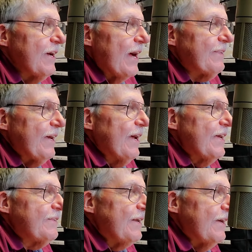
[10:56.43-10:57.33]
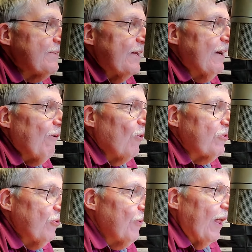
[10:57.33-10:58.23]
it didn't hold
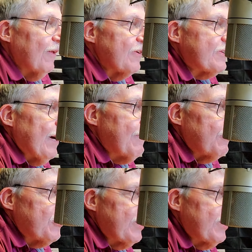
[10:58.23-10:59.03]
too well in the stomach when she